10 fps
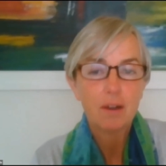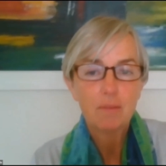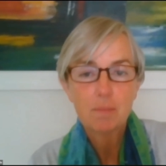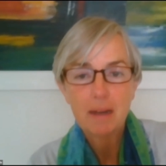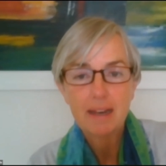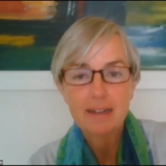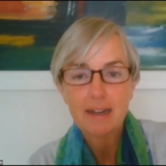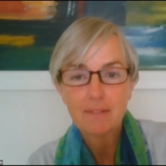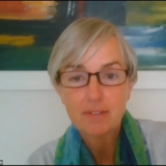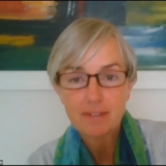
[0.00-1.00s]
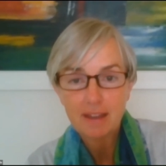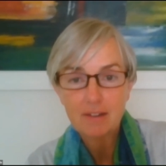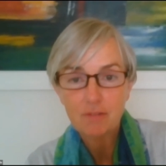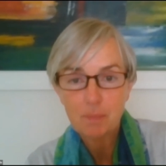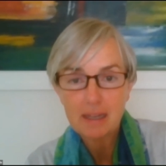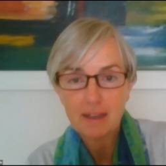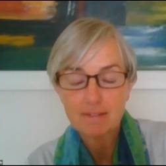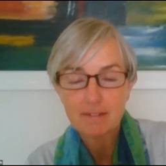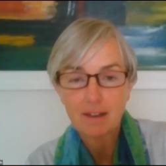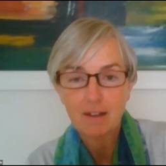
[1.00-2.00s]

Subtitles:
was playing life safe because